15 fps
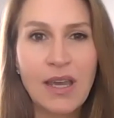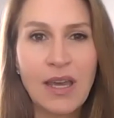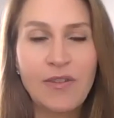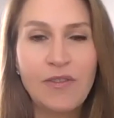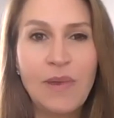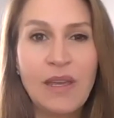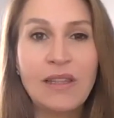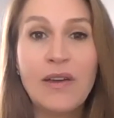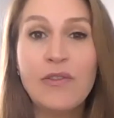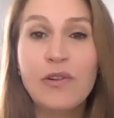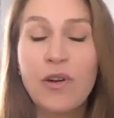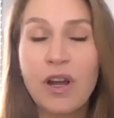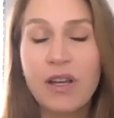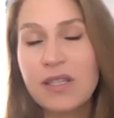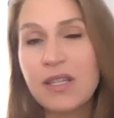We made level
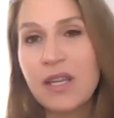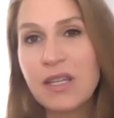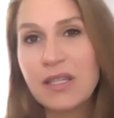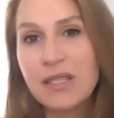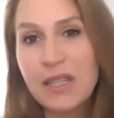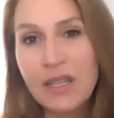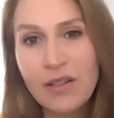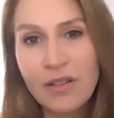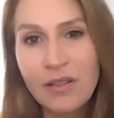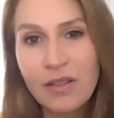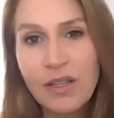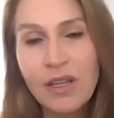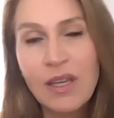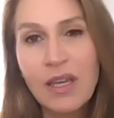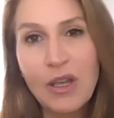crossing and signal
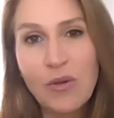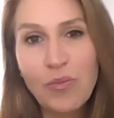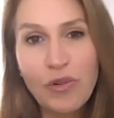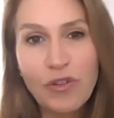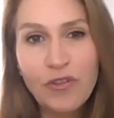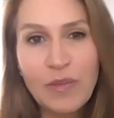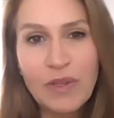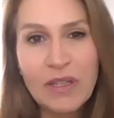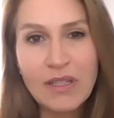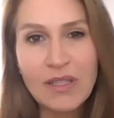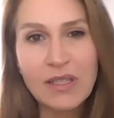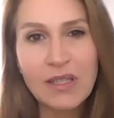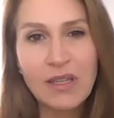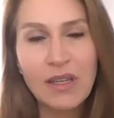improvements.